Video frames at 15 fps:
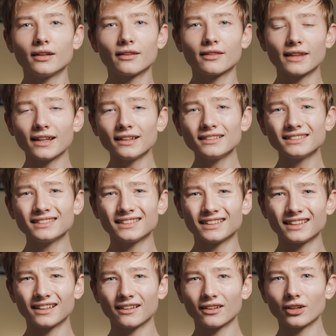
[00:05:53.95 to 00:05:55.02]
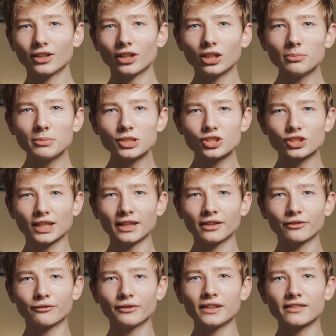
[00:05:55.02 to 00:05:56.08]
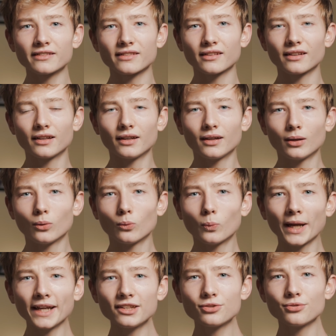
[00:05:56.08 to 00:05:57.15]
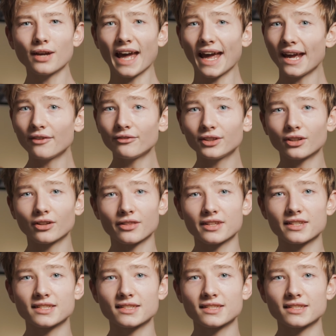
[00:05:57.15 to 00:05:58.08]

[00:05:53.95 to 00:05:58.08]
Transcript: then your image kind of feels way too heavy on this